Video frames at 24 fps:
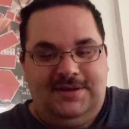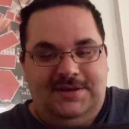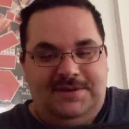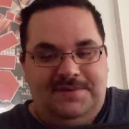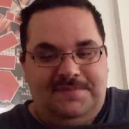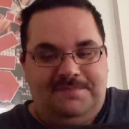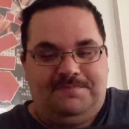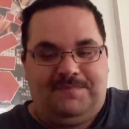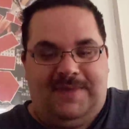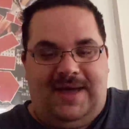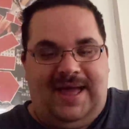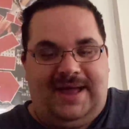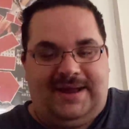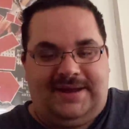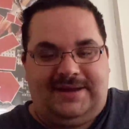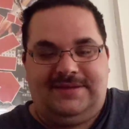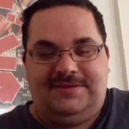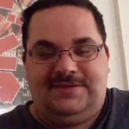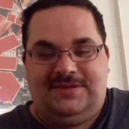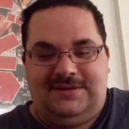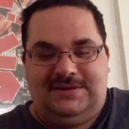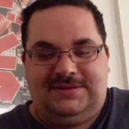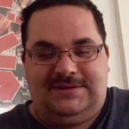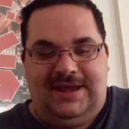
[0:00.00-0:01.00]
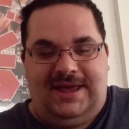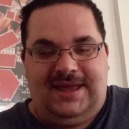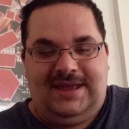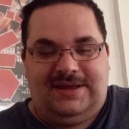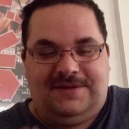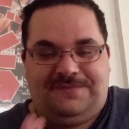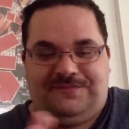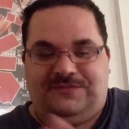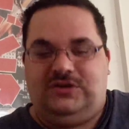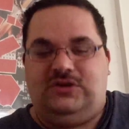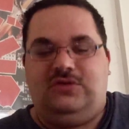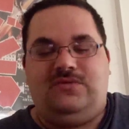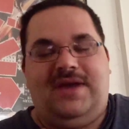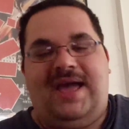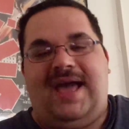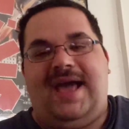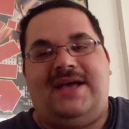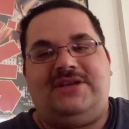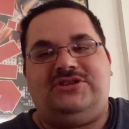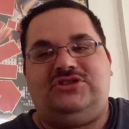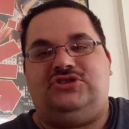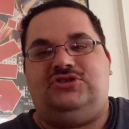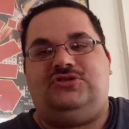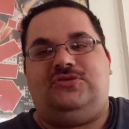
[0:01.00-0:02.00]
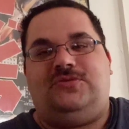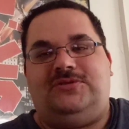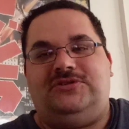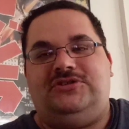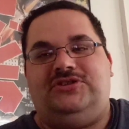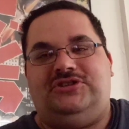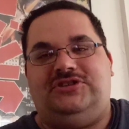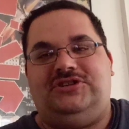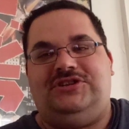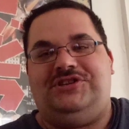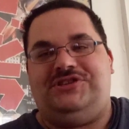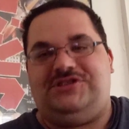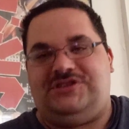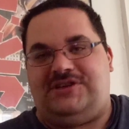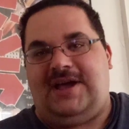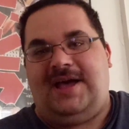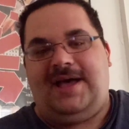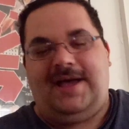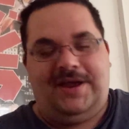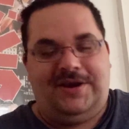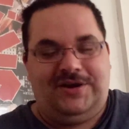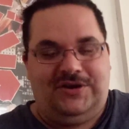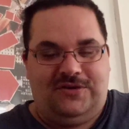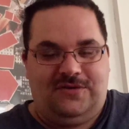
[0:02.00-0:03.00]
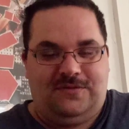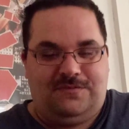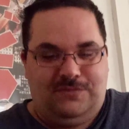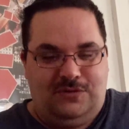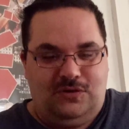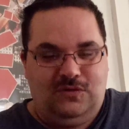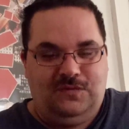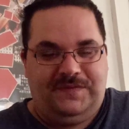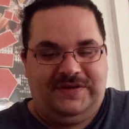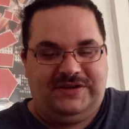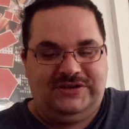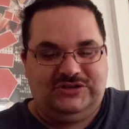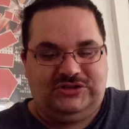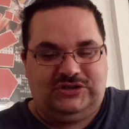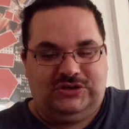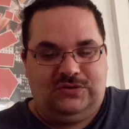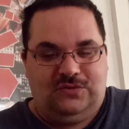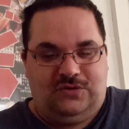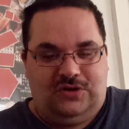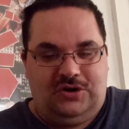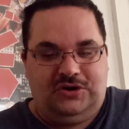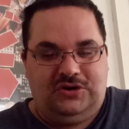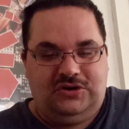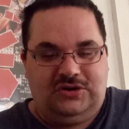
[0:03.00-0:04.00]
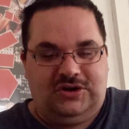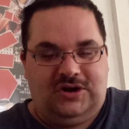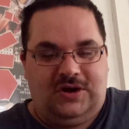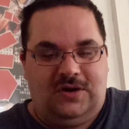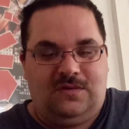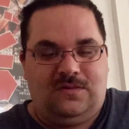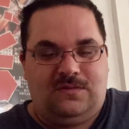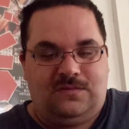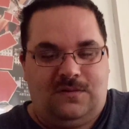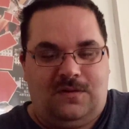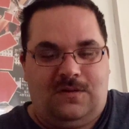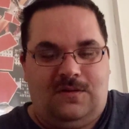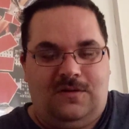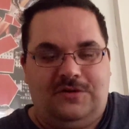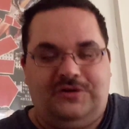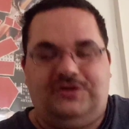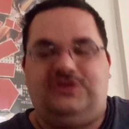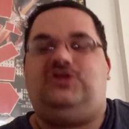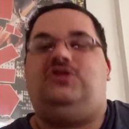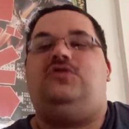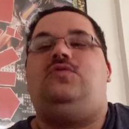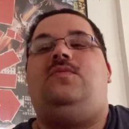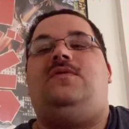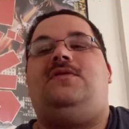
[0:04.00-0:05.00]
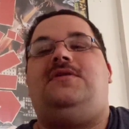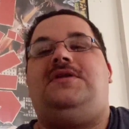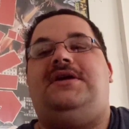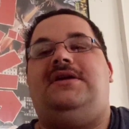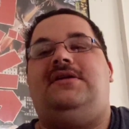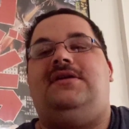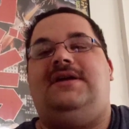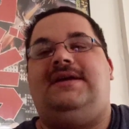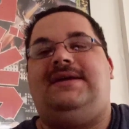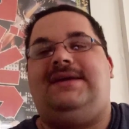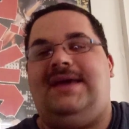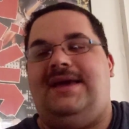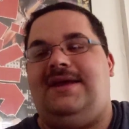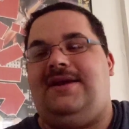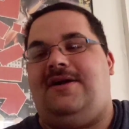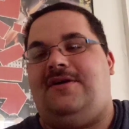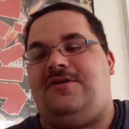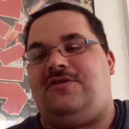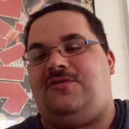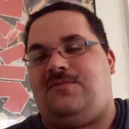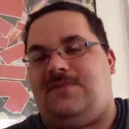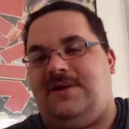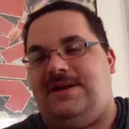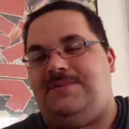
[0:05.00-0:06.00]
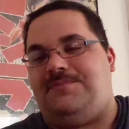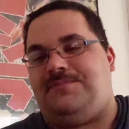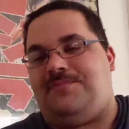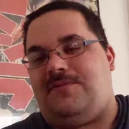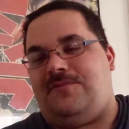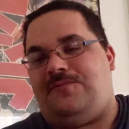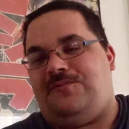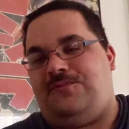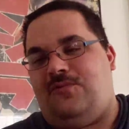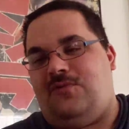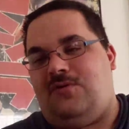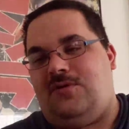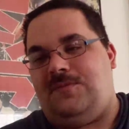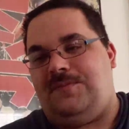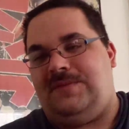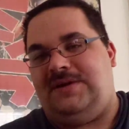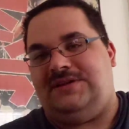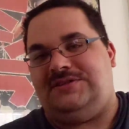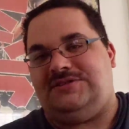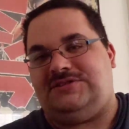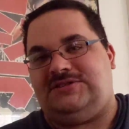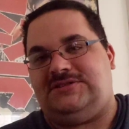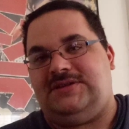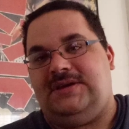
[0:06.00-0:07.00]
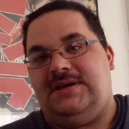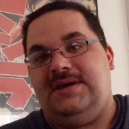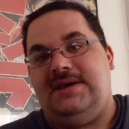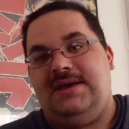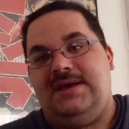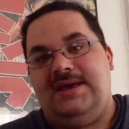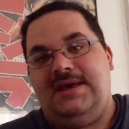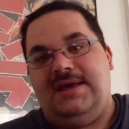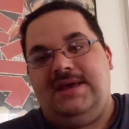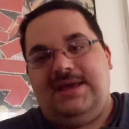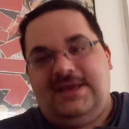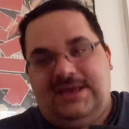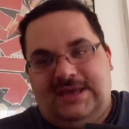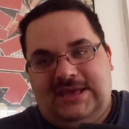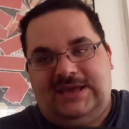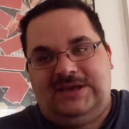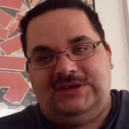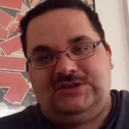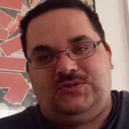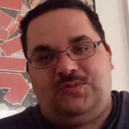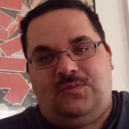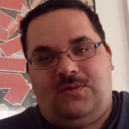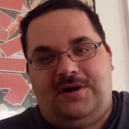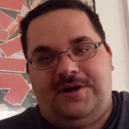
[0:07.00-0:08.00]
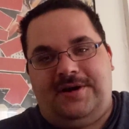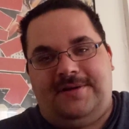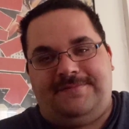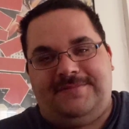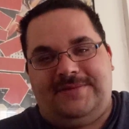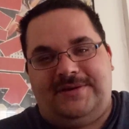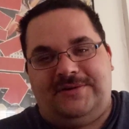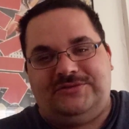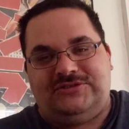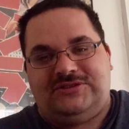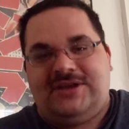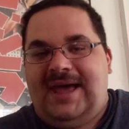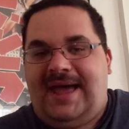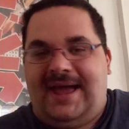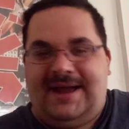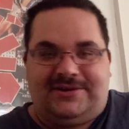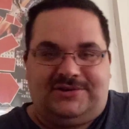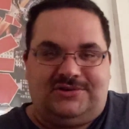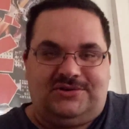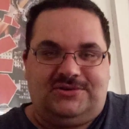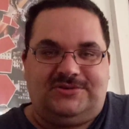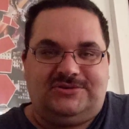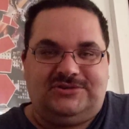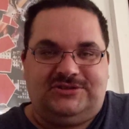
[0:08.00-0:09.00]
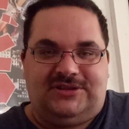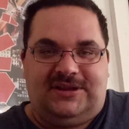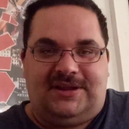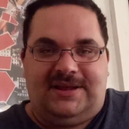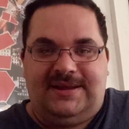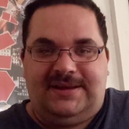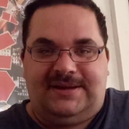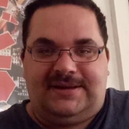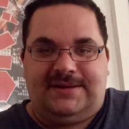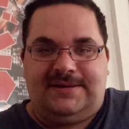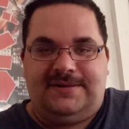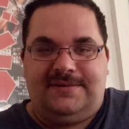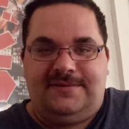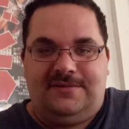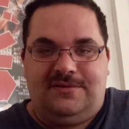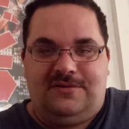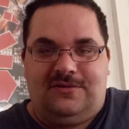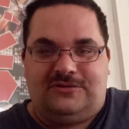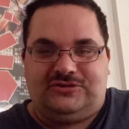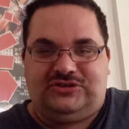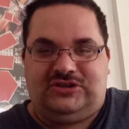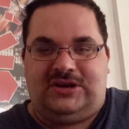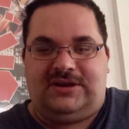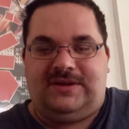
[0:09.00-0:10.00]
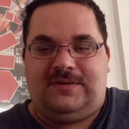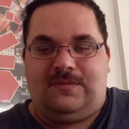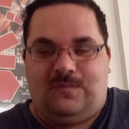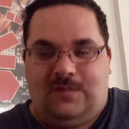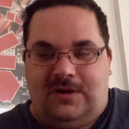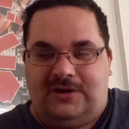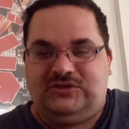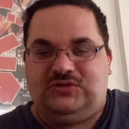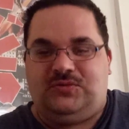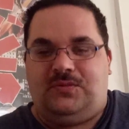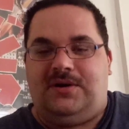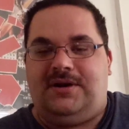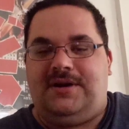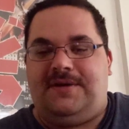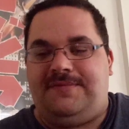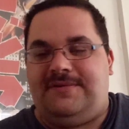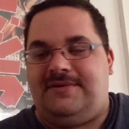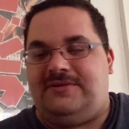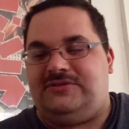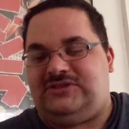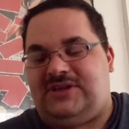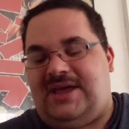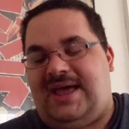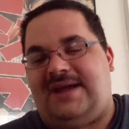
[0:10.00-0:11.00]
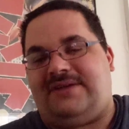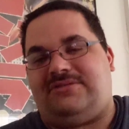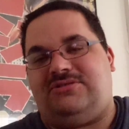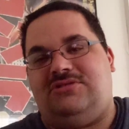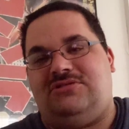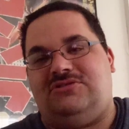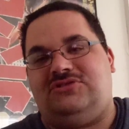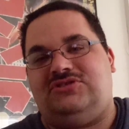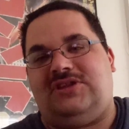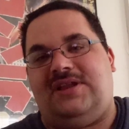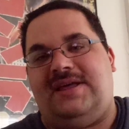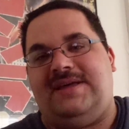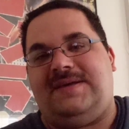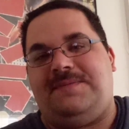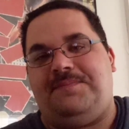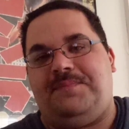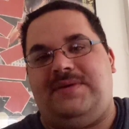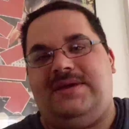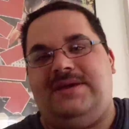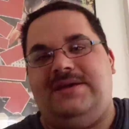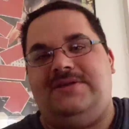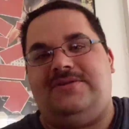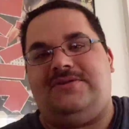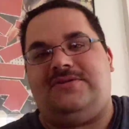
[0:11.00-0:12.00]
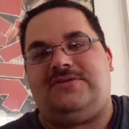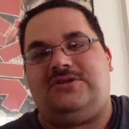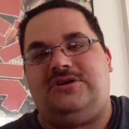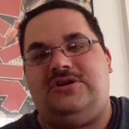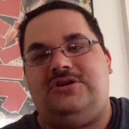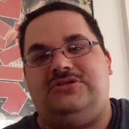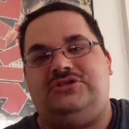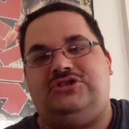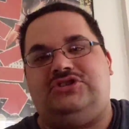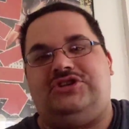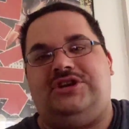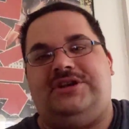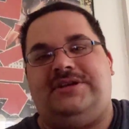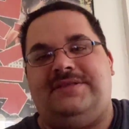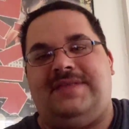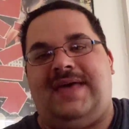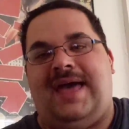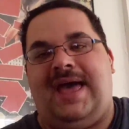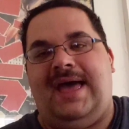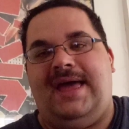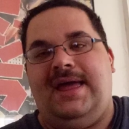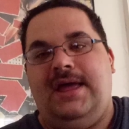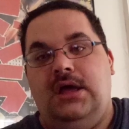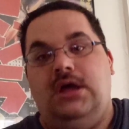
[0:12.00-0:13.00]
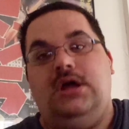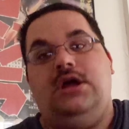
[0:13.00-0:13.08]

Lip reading: Back in the day, if you cast George C. Scott in your movies, you couldn't go wrong. You were going to get a great performance. He's one of those actors was one of those actors like Peter Cushing that